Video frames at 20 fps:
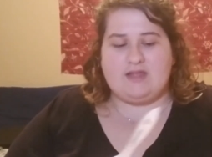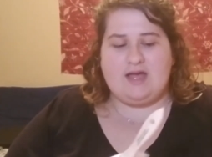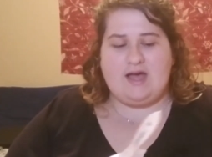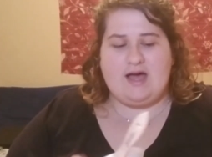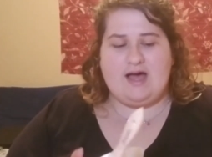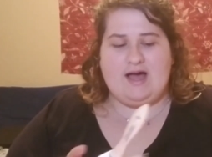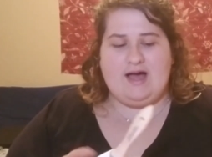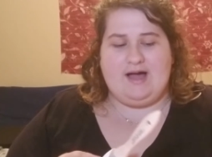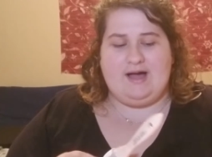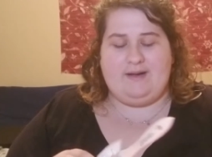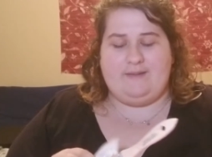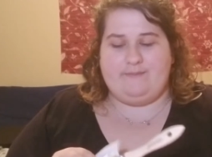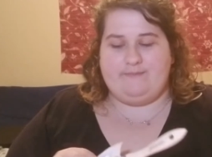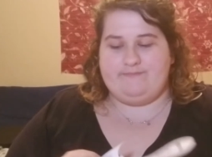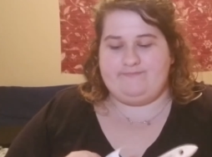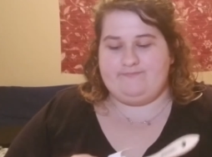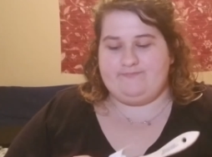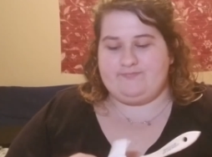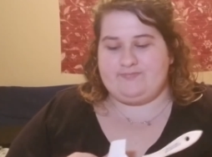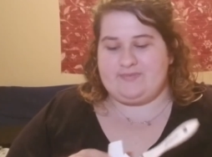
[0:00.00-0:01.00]

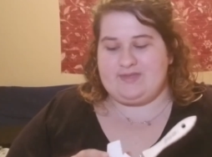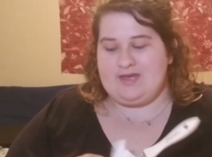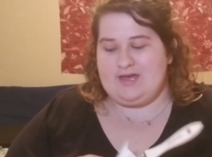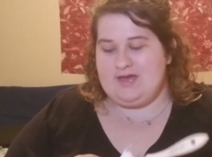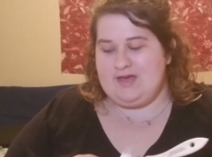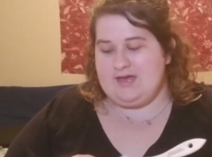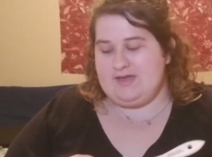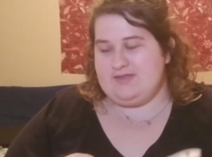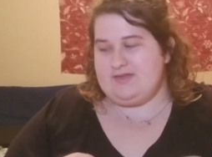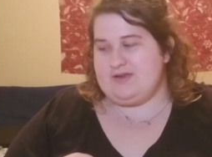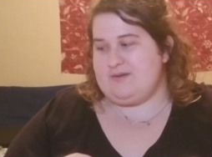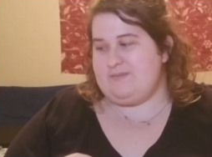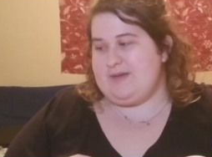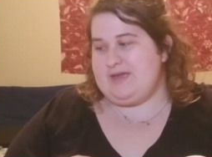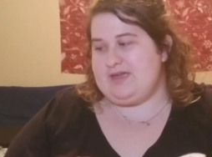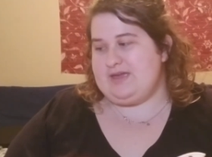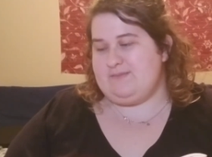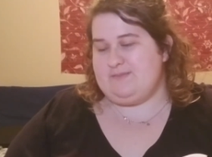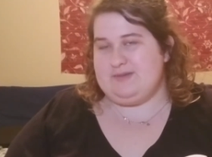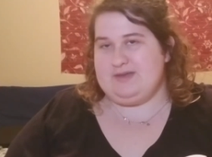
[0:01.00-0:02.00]
Um, that are
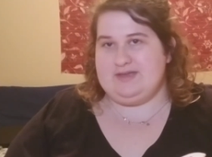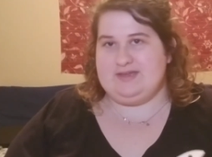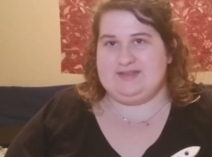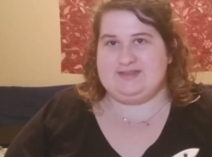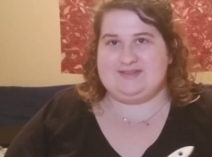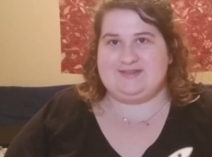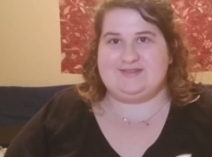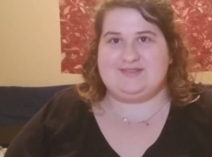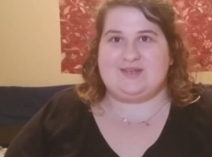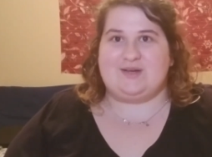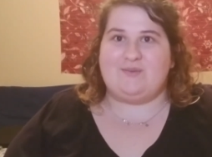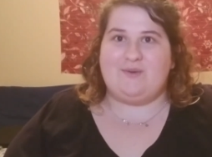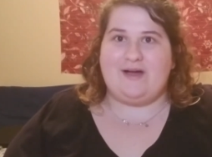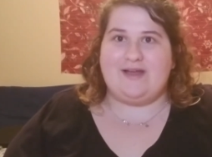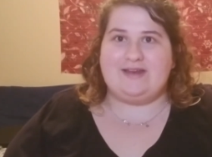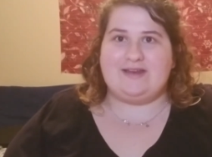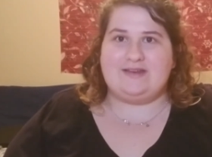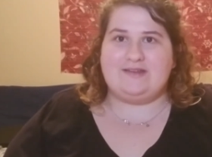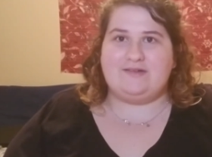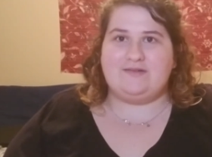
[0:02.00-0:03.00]
making millions. She's like, why
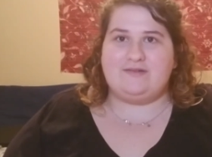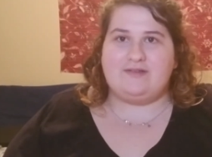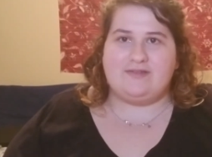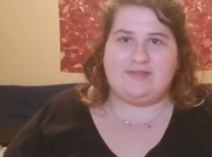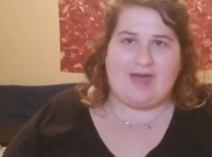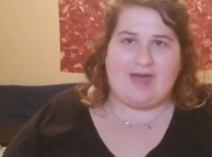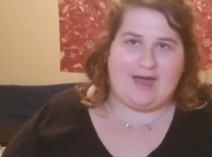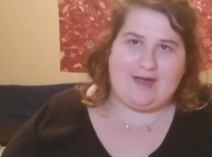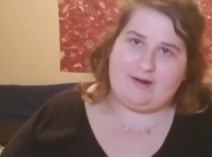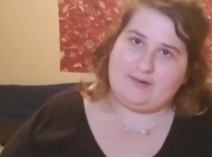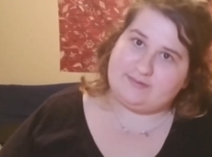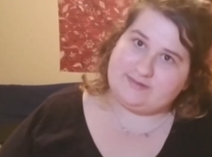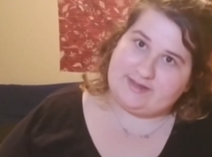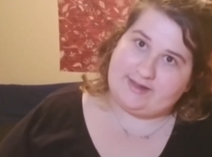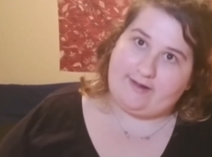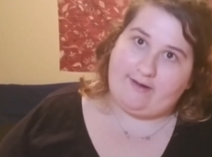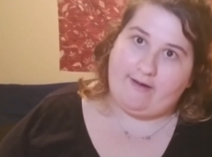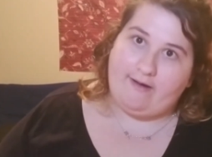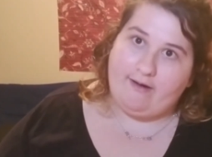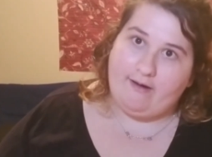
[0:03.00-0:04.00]
didn't you do that? And I was like,
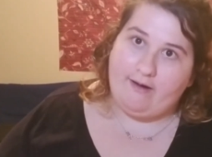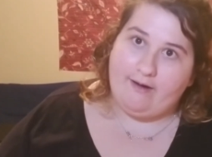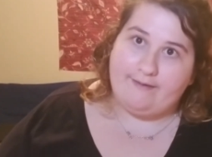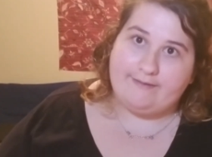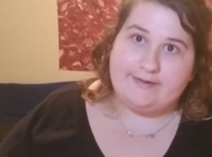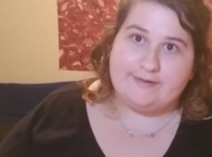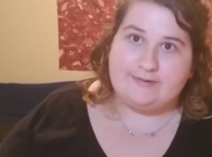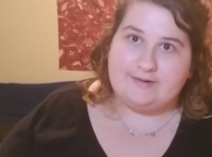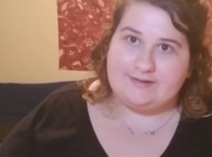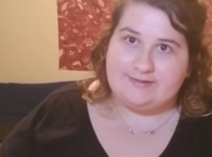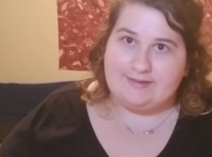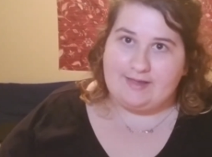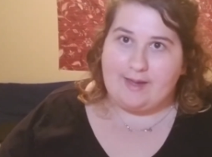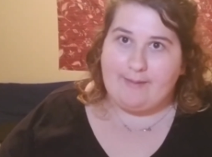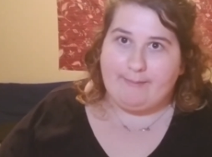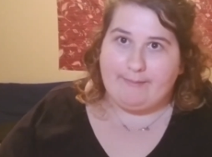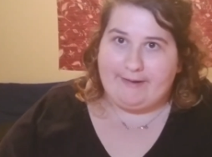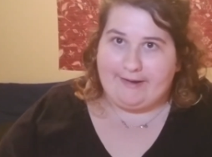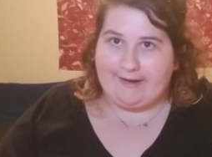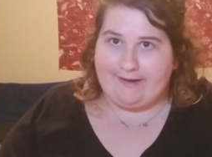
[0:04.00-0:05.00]
oh, you didn't
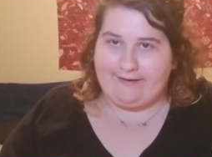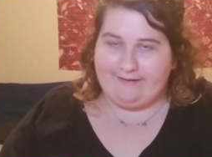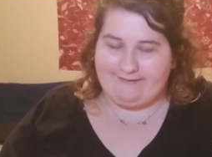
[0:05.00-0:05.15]
let me.